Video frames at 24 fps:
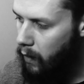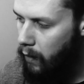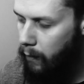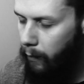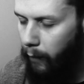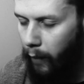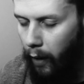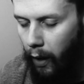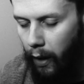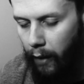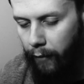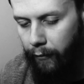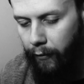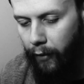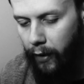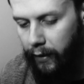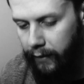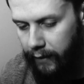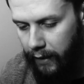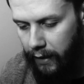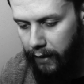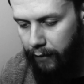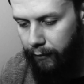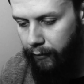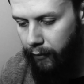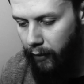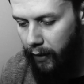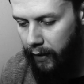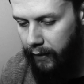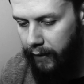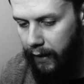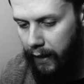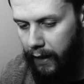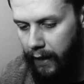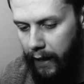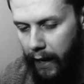But I've identified
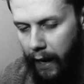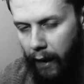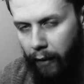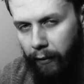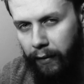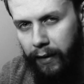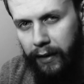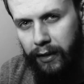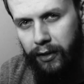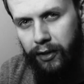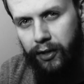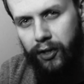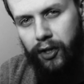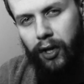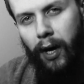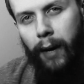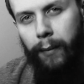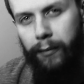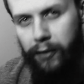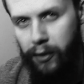that now, and it is time